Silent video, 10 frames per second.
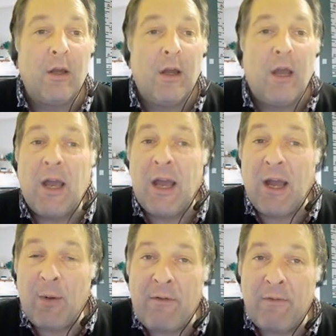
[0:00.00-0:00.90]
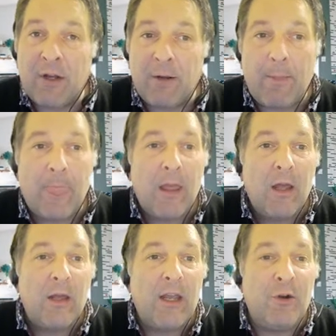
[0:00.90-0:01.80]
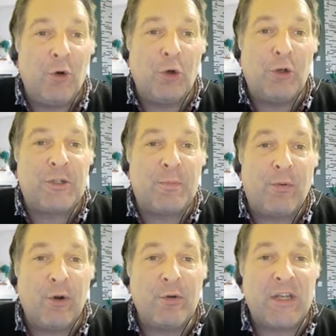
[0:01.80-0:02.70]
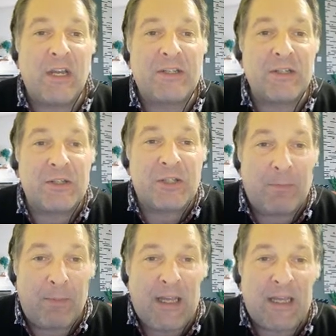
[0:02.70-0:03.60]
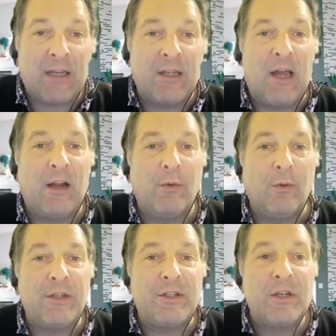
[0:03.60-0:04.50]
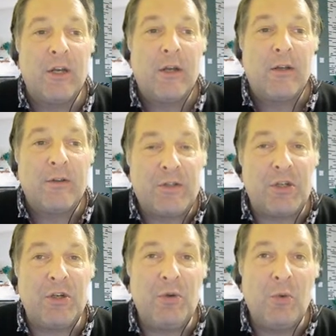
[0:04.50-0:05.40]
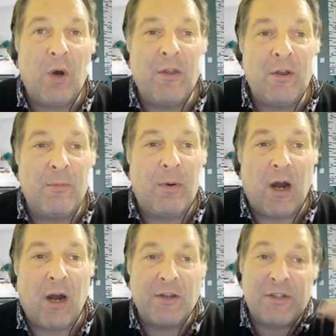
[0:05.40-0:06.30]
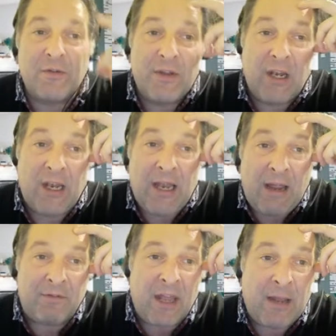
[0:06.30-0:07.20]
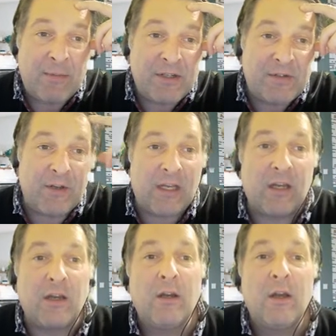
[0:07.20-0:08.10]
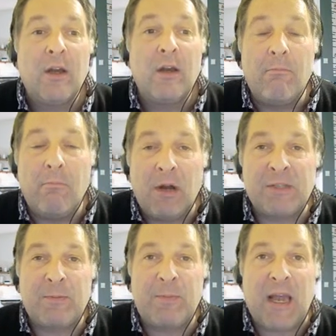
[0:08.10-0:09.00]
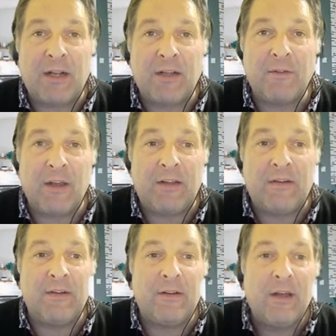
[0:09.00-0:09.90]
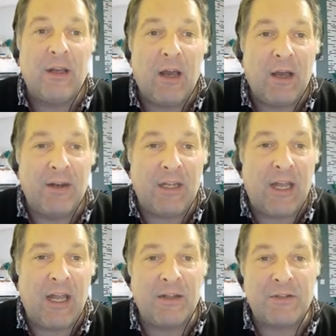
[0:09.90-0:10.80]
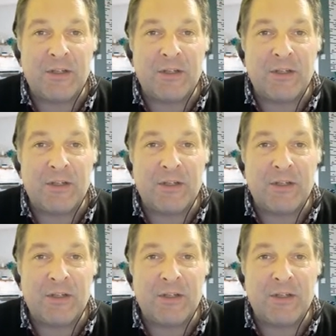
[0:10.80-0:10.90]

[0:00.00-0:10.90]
However, in order to process and speak a language, two other parts of the left hemisphere must be activated and engaged in the